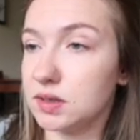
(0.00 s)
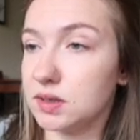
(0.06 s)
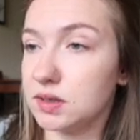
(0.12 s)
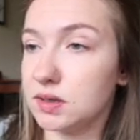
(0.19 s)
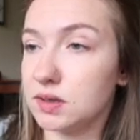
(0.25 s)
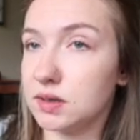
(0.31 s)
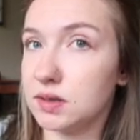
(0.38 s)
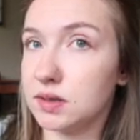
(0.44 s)

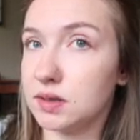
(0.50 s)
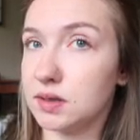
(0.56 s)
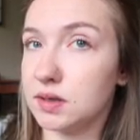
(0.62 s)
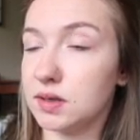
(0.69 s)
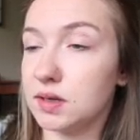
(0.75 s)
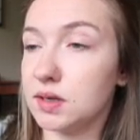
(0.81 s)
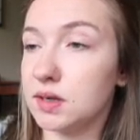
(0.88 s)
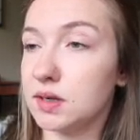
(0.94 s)

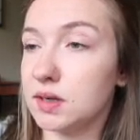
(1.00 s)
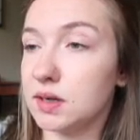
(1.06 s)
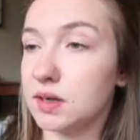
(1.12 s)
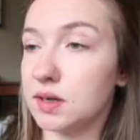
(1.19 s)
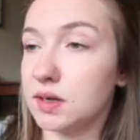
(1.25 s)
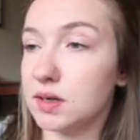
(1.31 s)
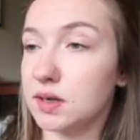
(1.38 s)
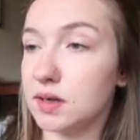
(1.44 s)

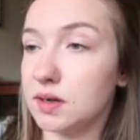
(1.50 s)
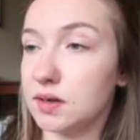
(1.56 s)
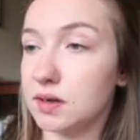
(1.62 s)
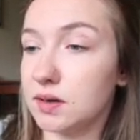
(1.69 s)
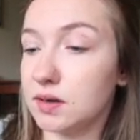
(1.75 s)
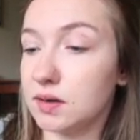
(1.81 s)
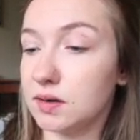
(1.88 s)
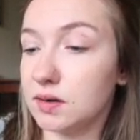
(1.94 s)

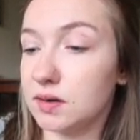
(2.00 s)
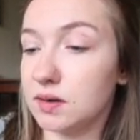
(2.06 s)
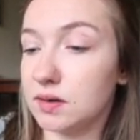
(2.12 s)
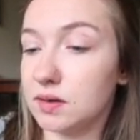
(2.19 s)
[no speech]